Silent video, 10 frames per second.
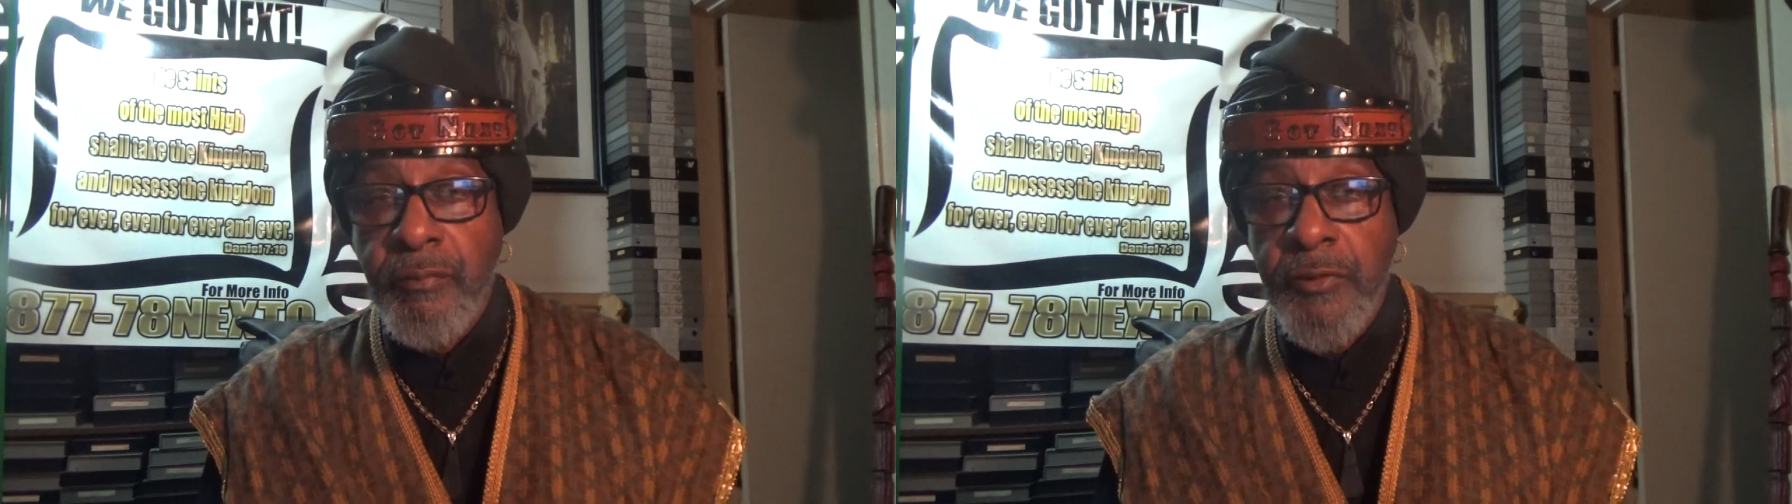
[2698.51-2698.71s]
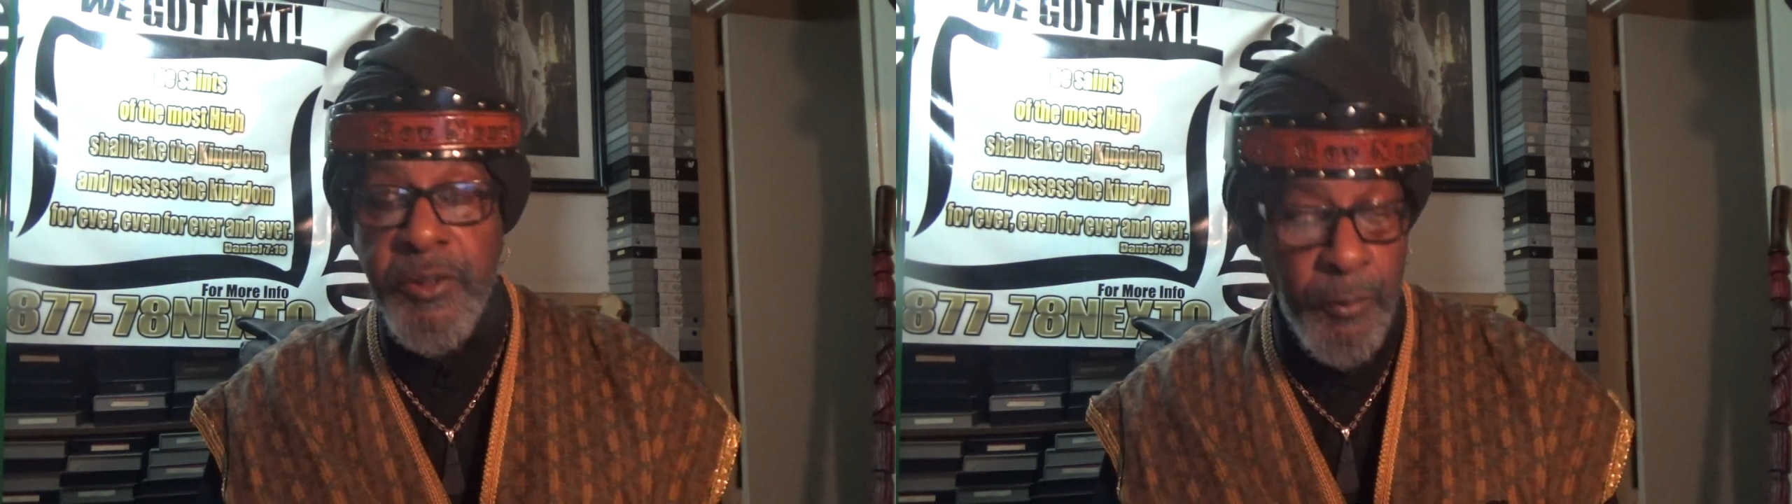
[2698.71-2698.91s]

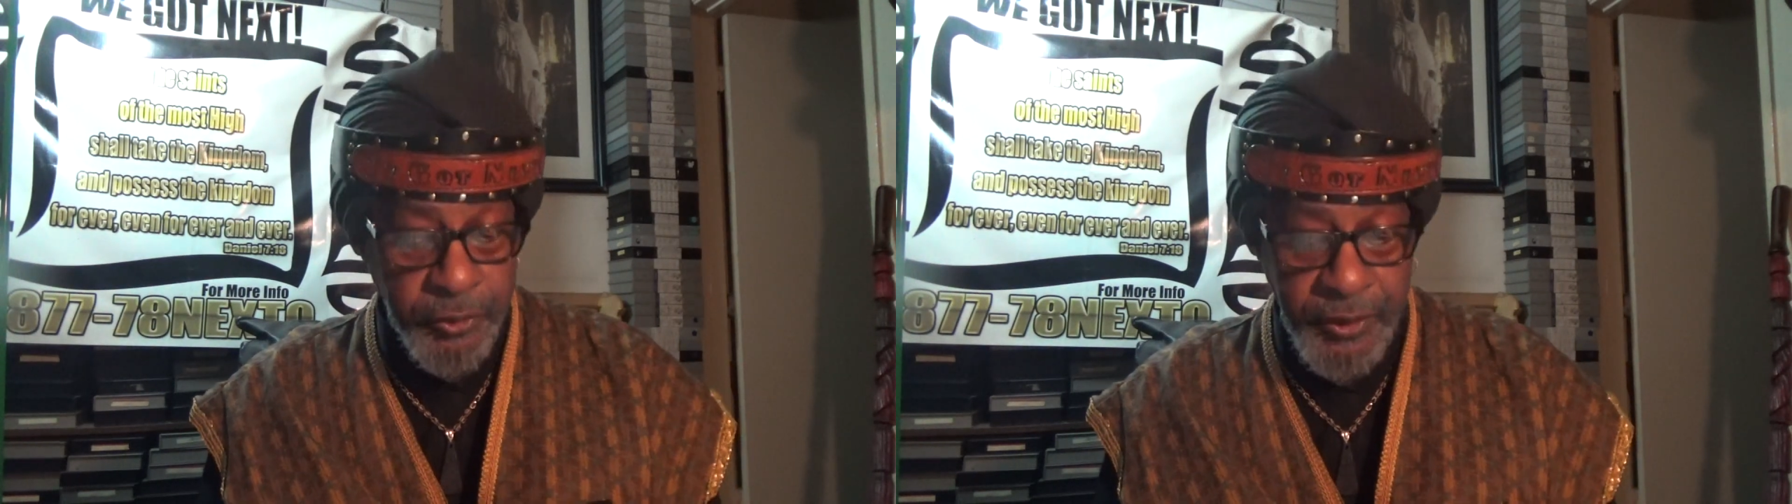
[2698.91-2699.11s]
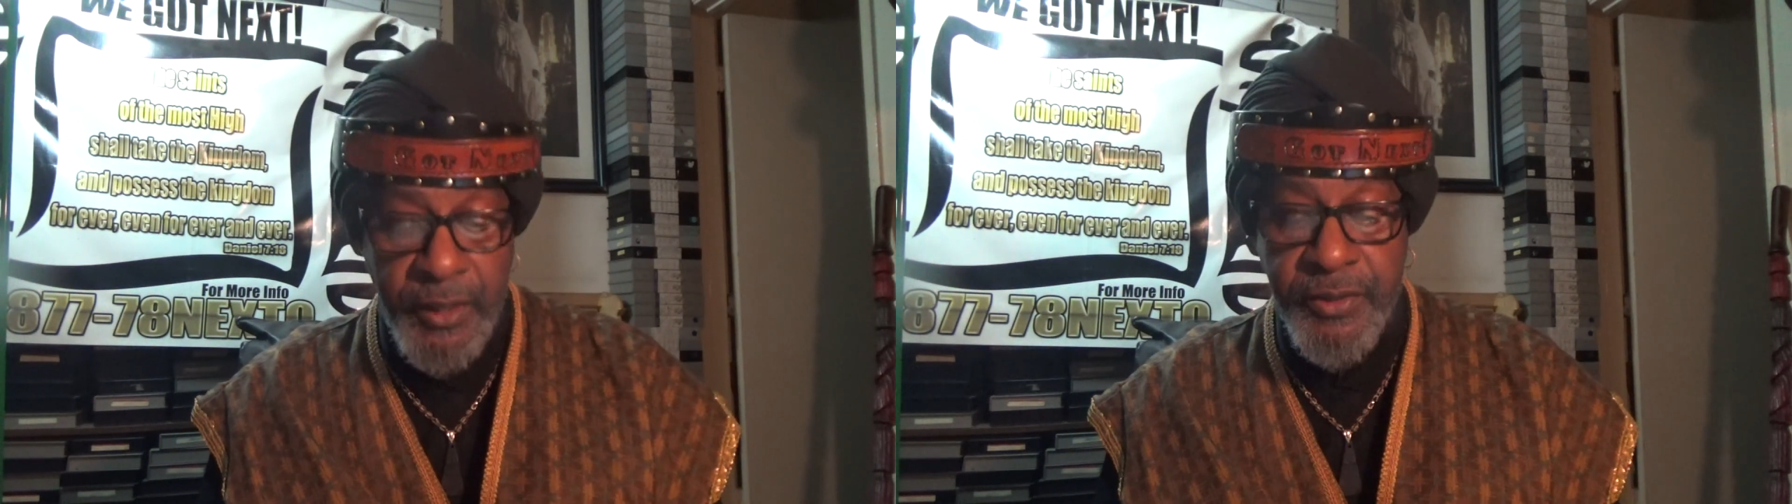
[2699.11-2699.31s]
This is the
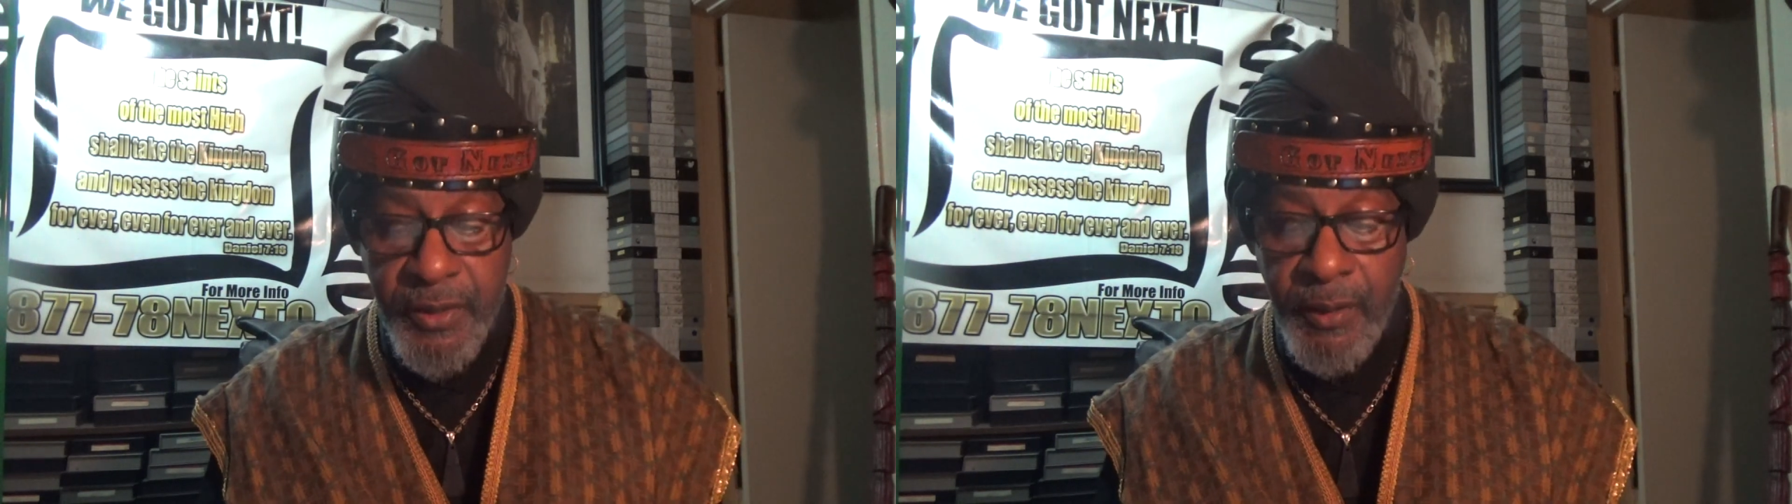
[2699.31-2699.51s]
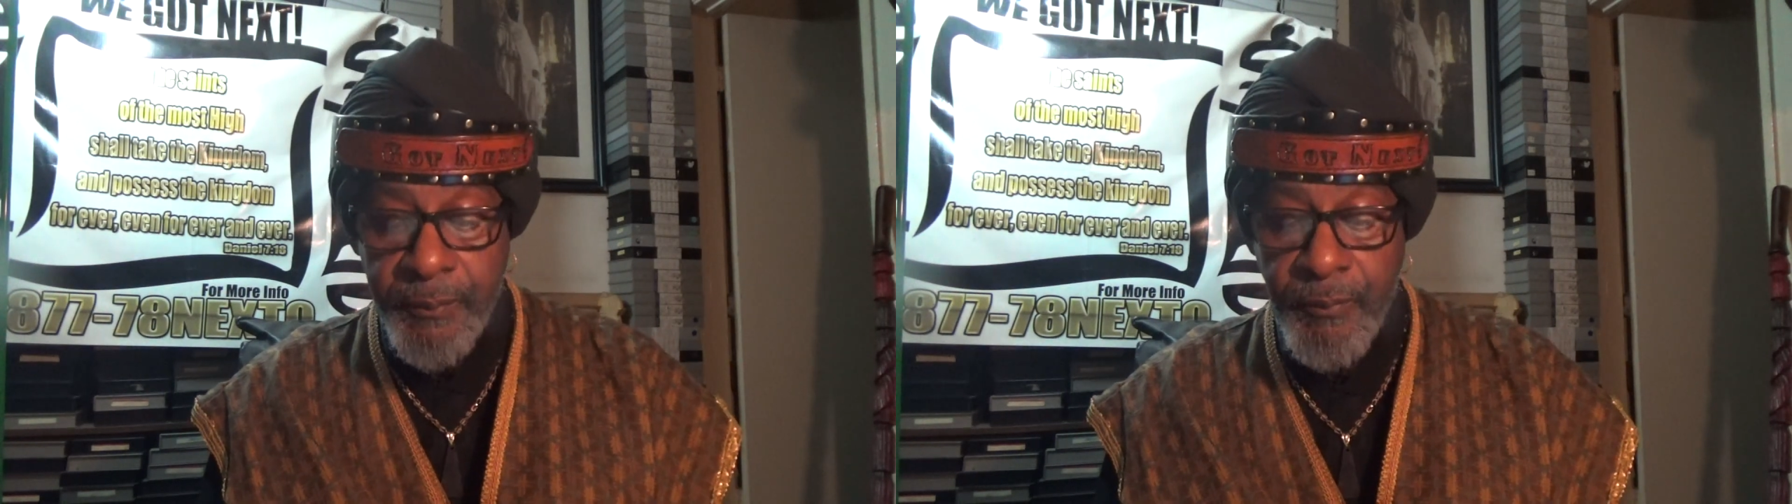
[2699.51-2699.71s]
Most High's
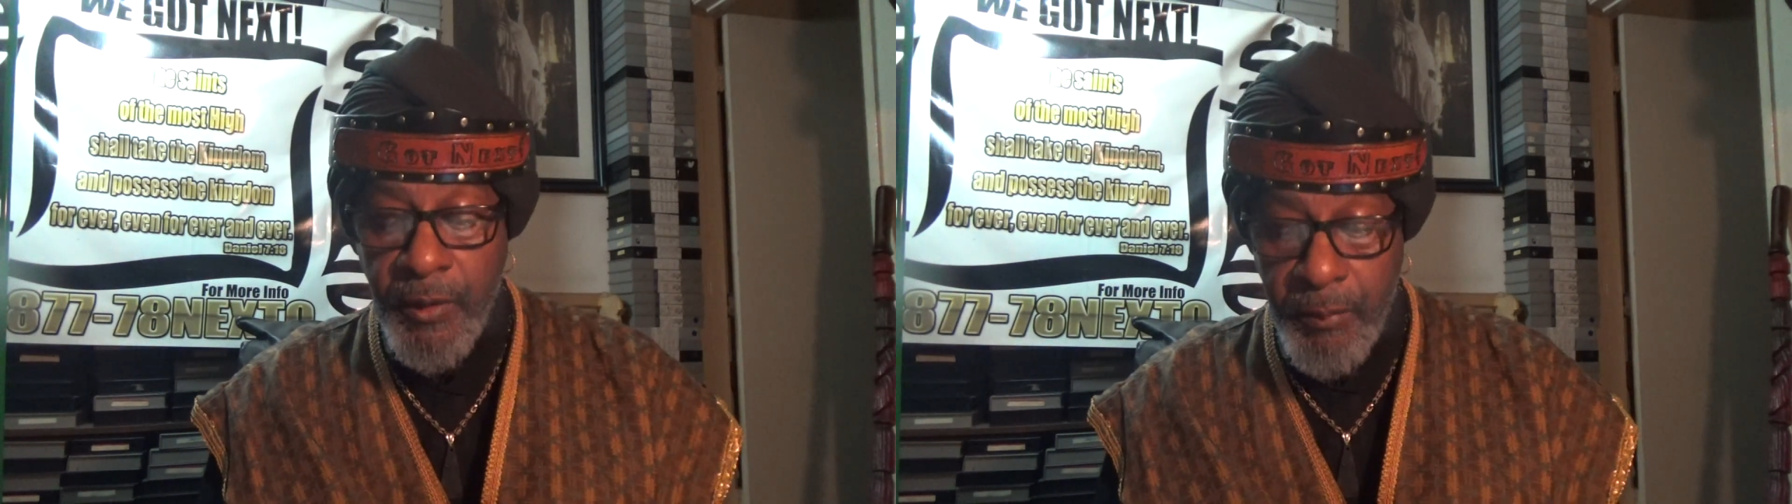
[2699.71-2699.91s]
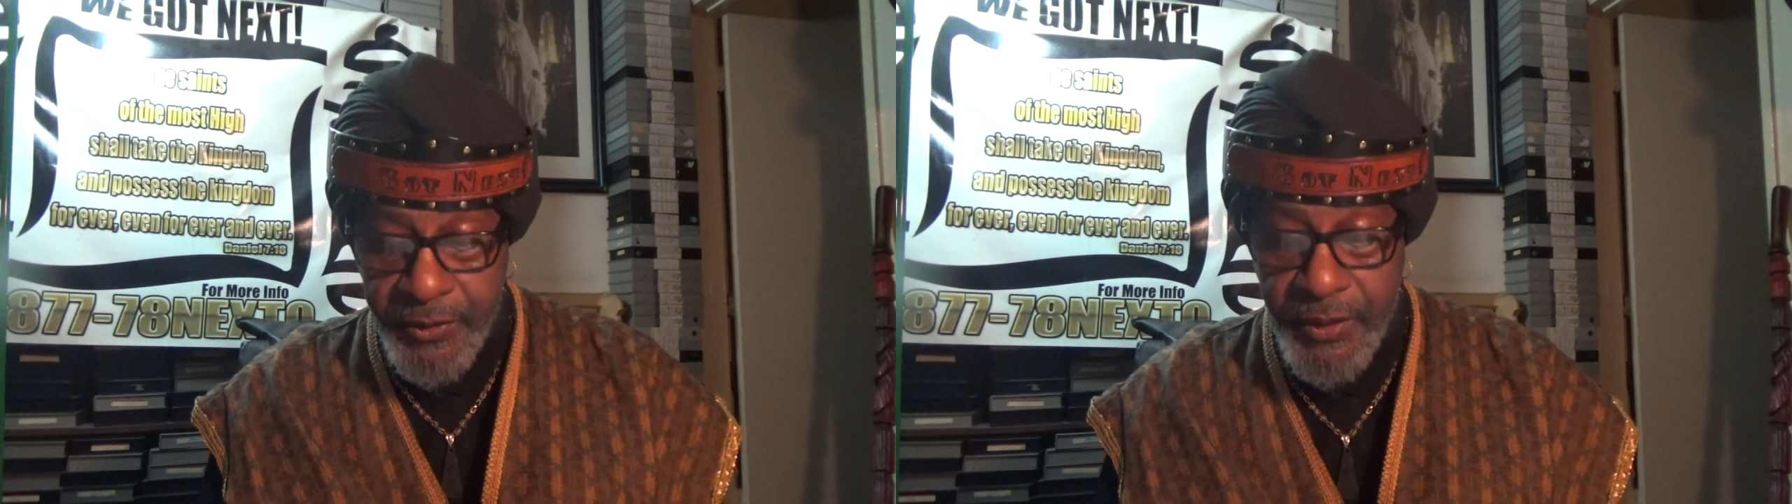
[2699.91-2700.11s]
son.
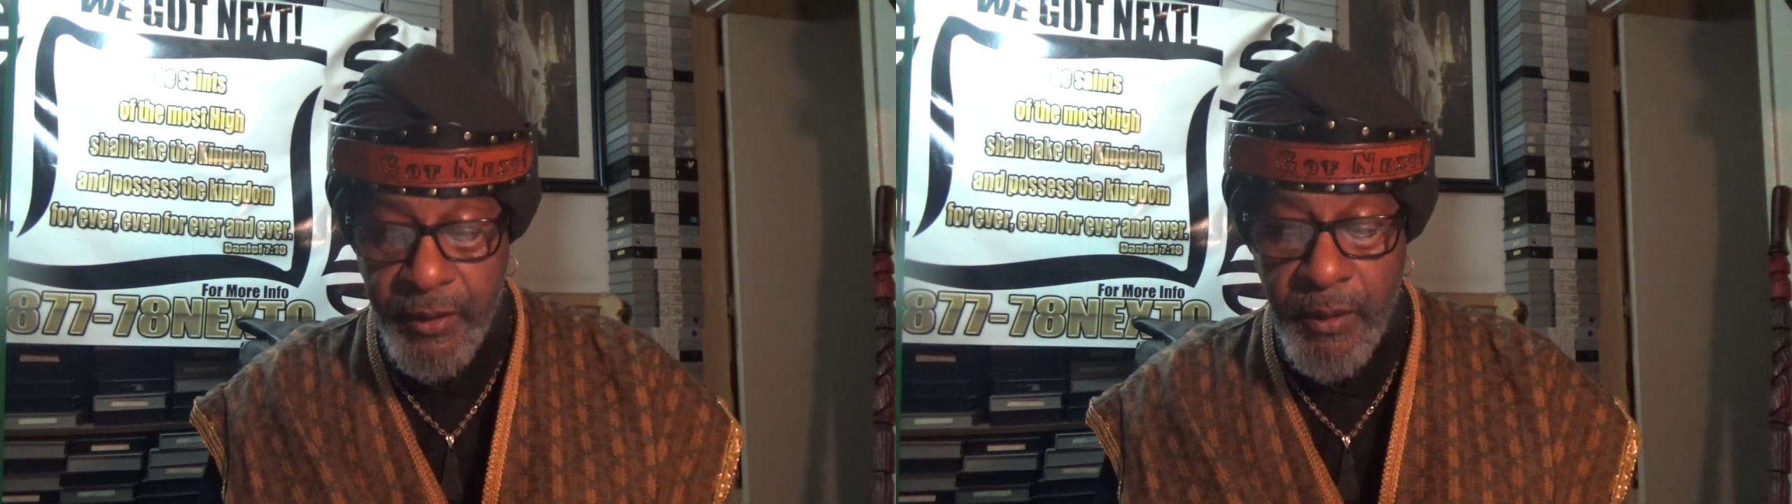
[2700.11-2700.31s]
Mashach